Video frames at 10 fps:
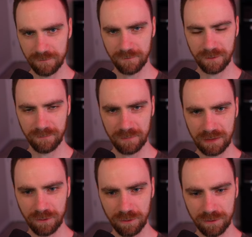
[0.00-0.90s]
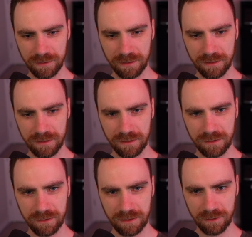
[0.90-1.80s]
from the old
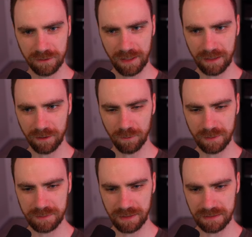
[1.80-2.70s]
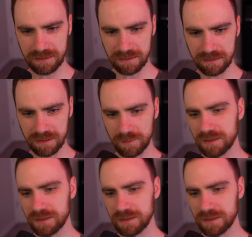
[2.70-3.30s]
hacker websites these days.